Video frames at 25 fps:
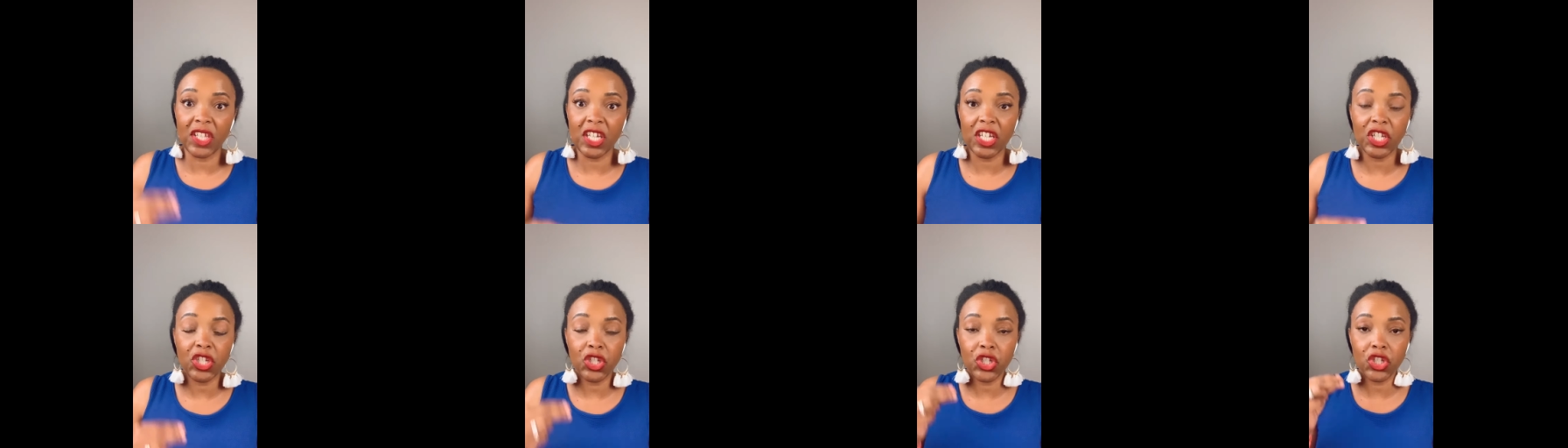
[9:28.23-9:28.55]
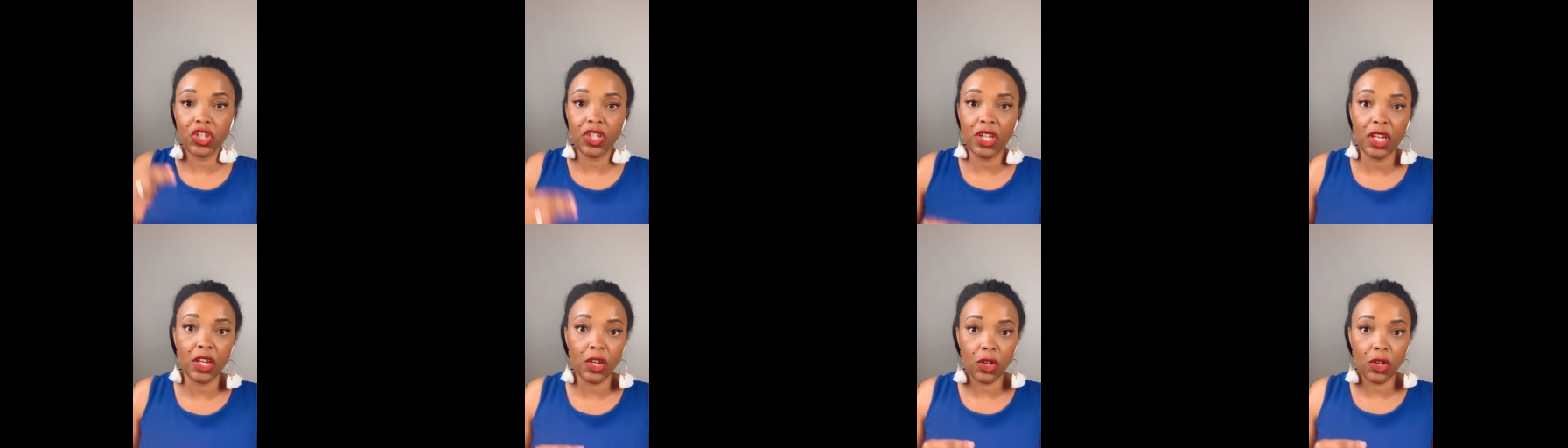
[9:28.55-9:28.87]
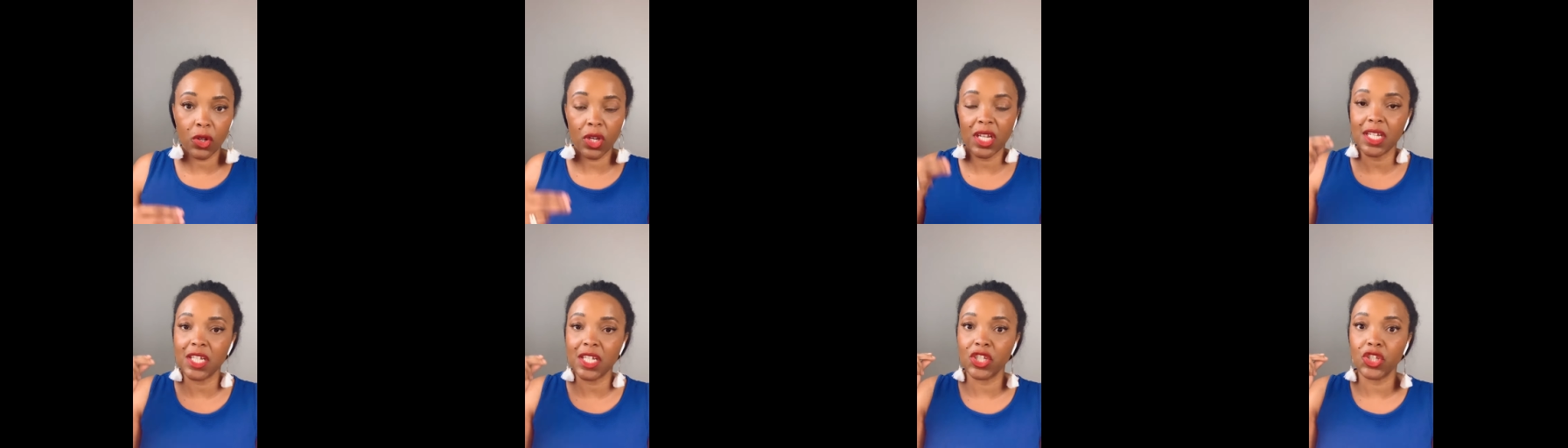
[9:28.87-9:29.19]
this
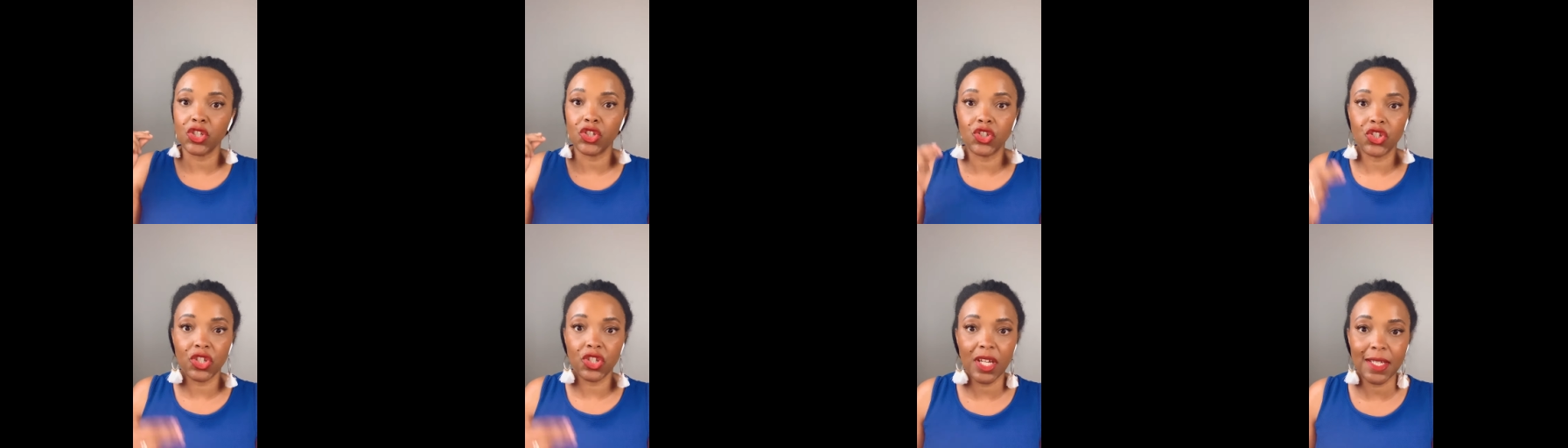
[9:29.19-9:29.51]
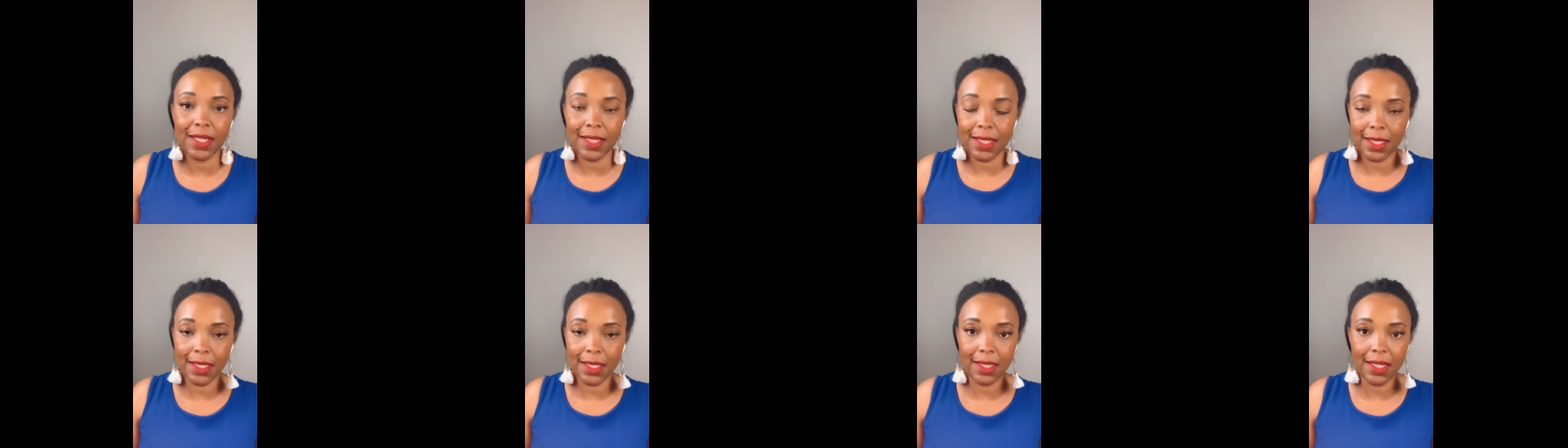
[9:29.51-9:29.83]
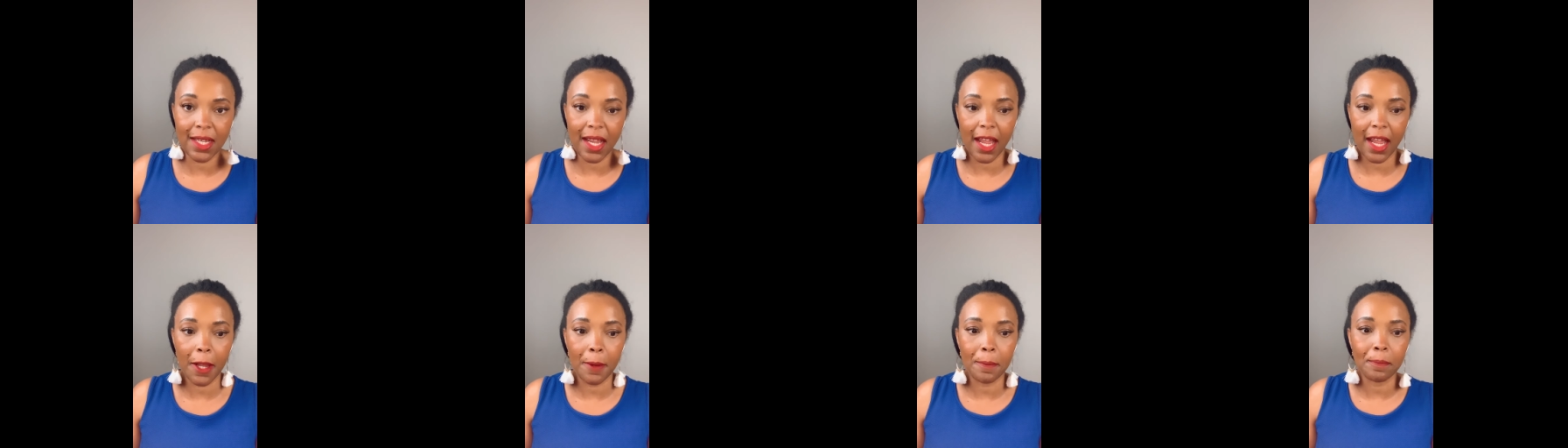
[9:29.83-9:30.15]
year in Jesus'
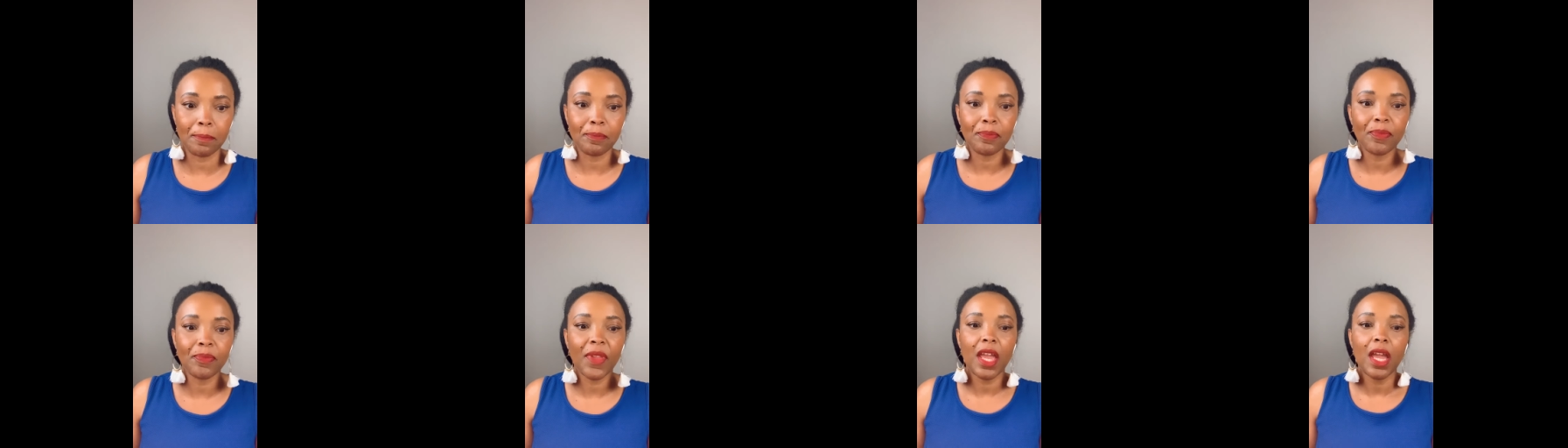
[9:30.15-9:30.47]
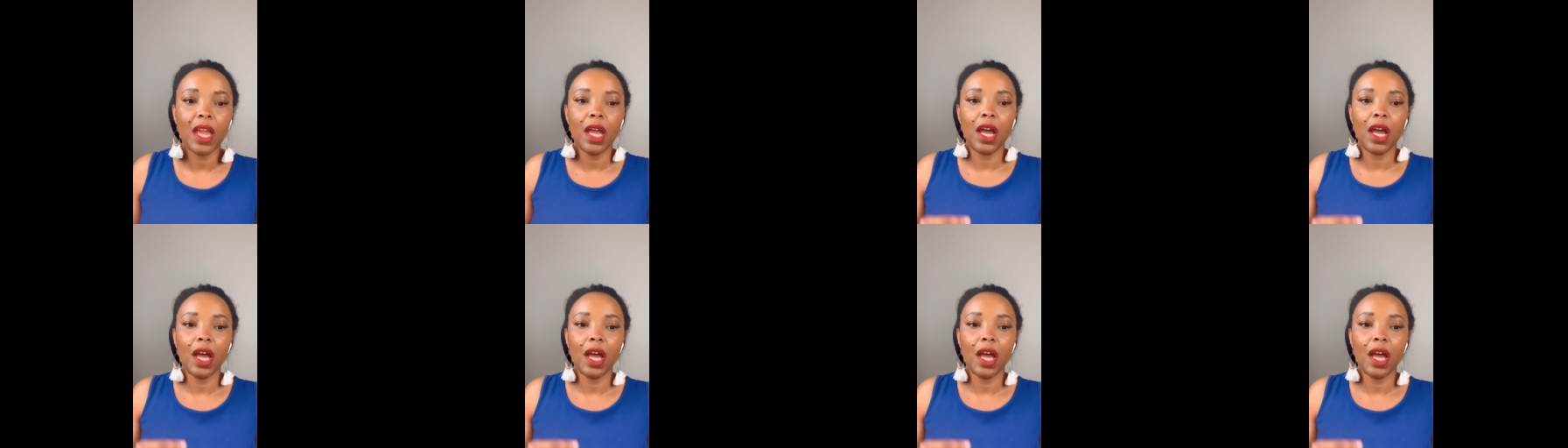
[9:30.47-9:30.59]
name,